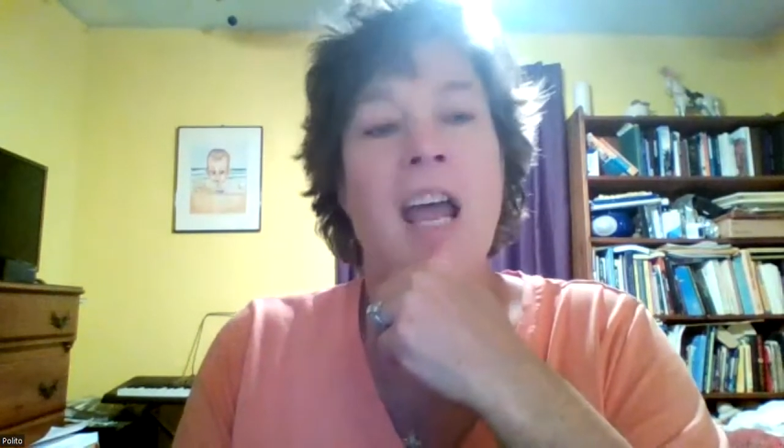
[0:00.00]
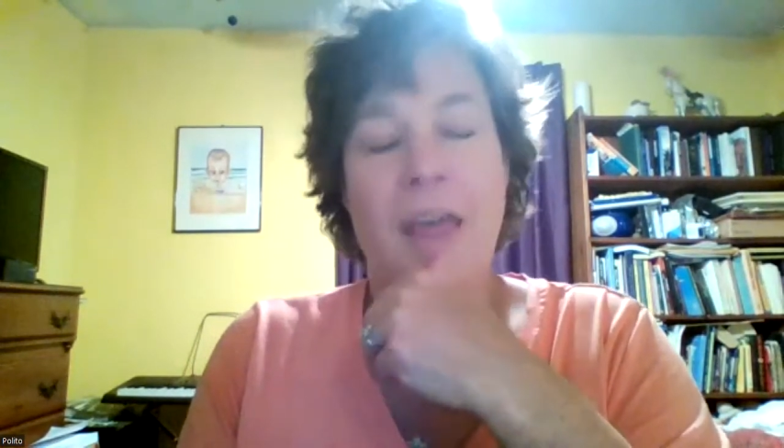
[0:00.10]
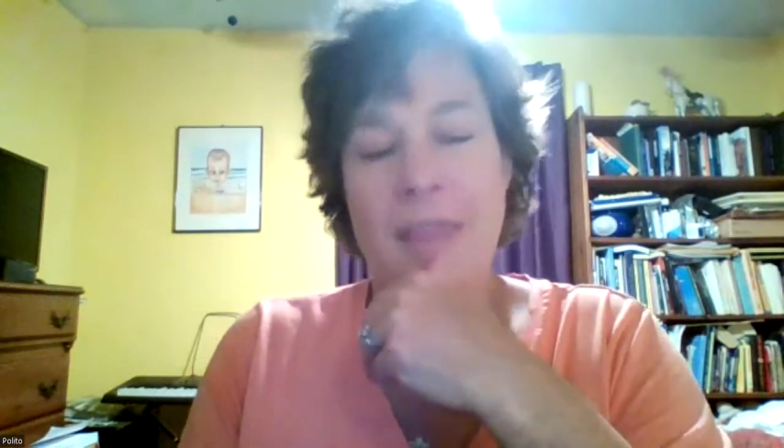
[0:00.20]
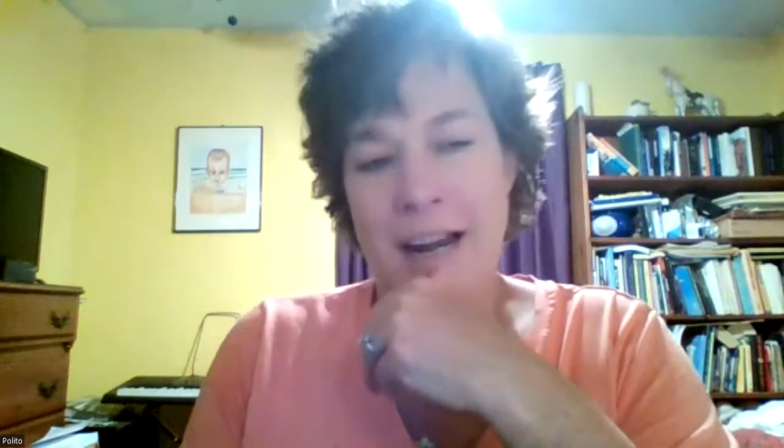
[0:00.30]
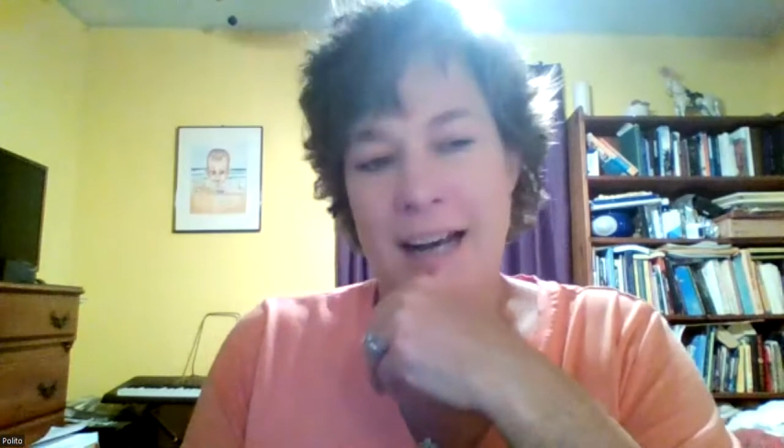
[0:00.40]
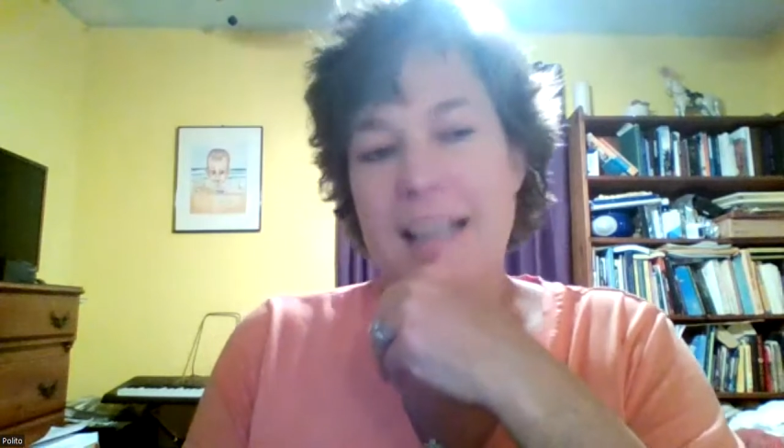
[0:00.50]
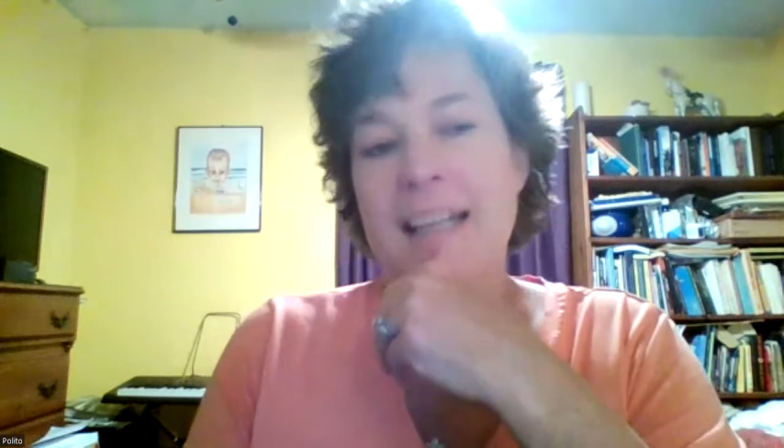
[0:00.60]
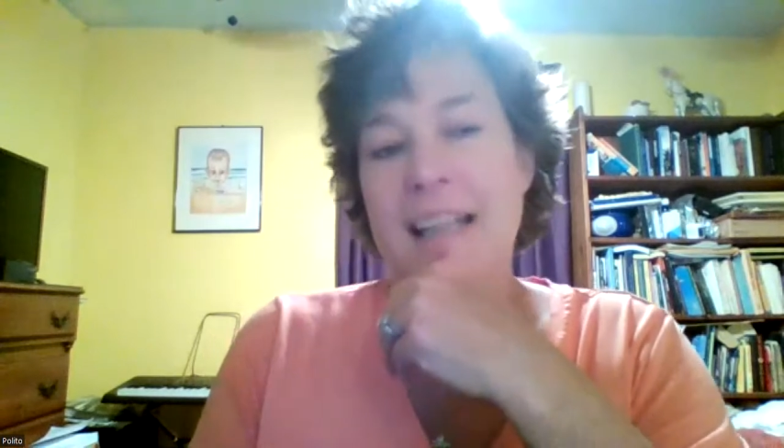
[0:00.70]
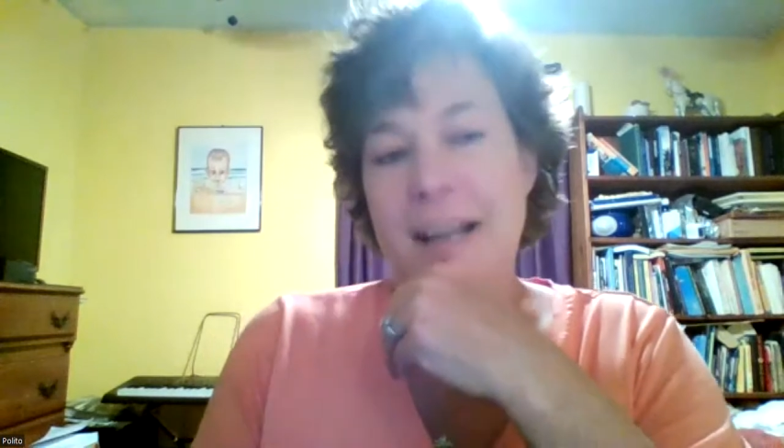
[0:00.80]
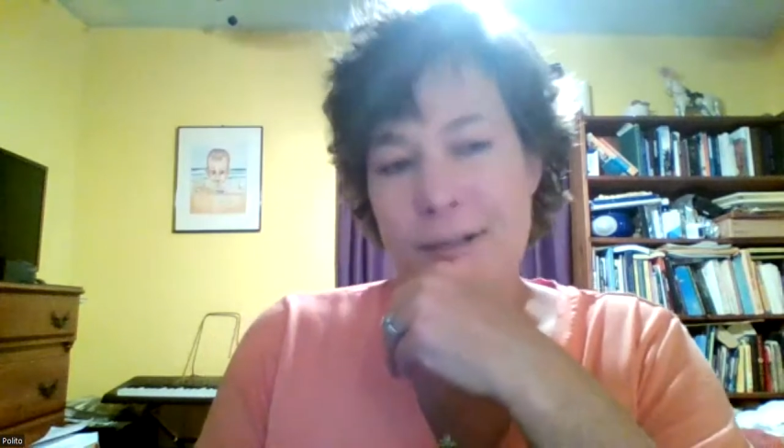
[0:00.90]
and then I can
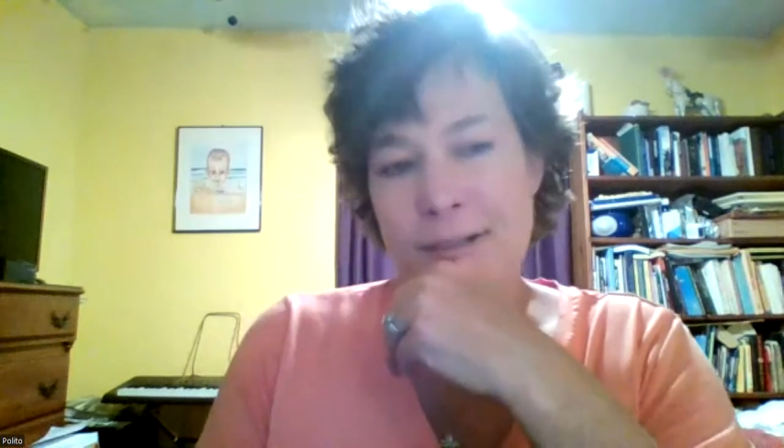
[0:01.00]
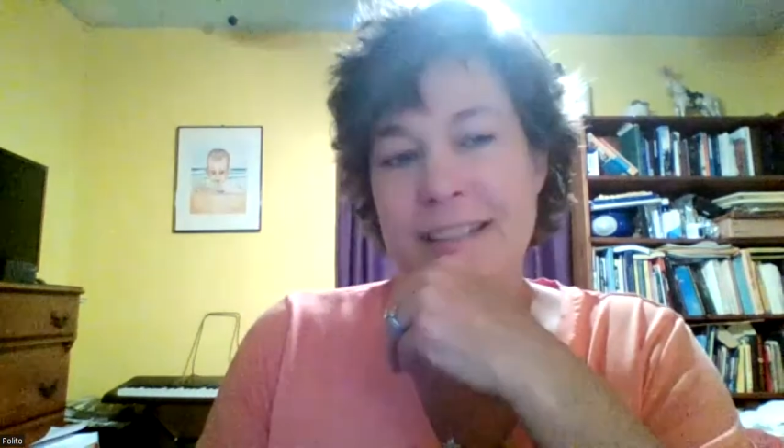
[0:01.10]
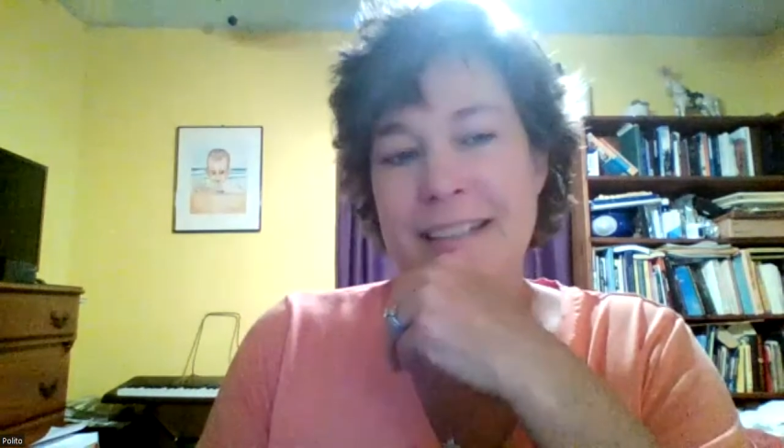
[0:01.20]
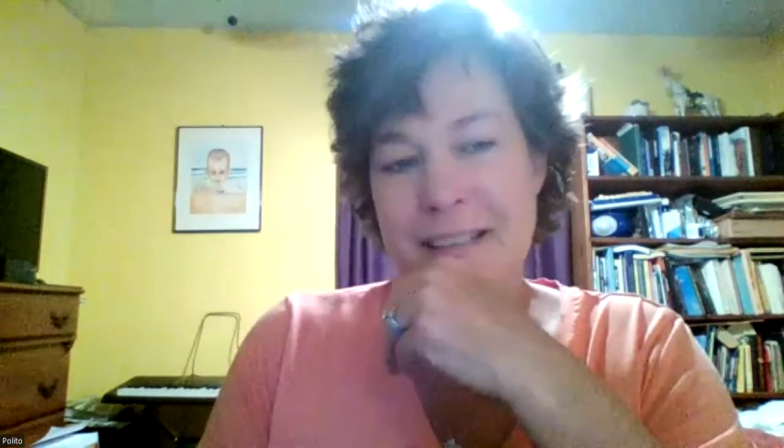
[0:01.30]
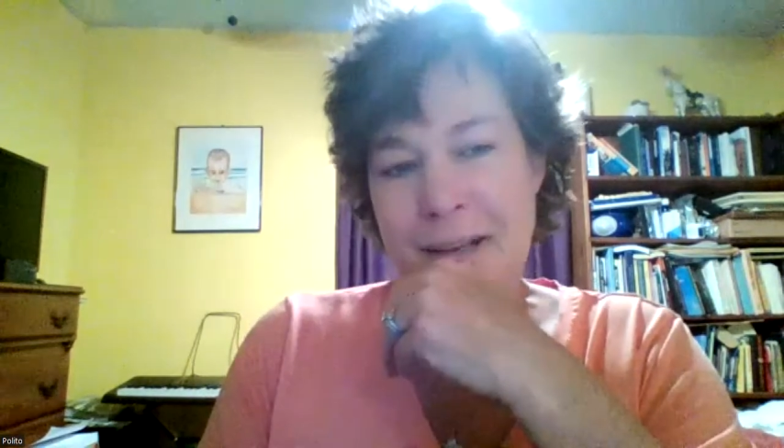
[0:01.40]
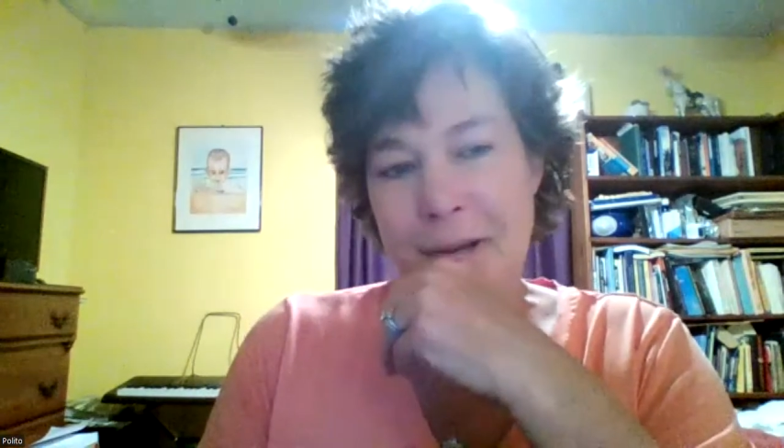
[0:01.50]
douse. So